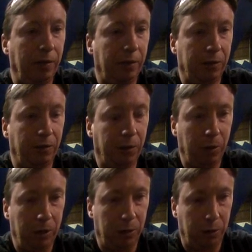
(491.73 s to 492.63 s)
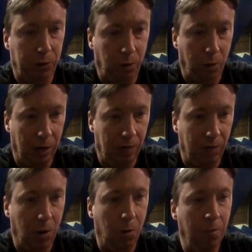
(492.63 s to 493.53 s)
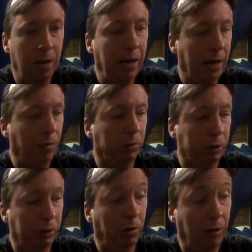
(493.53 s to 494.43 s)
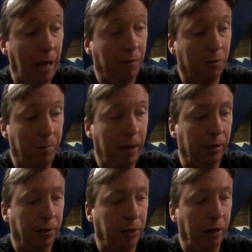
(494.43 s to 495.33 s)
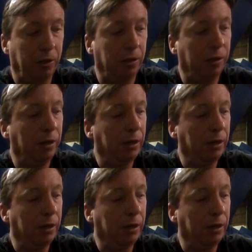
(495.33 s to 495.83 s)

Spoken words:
If it's a few inches short of home, it will still allow for bale ejection.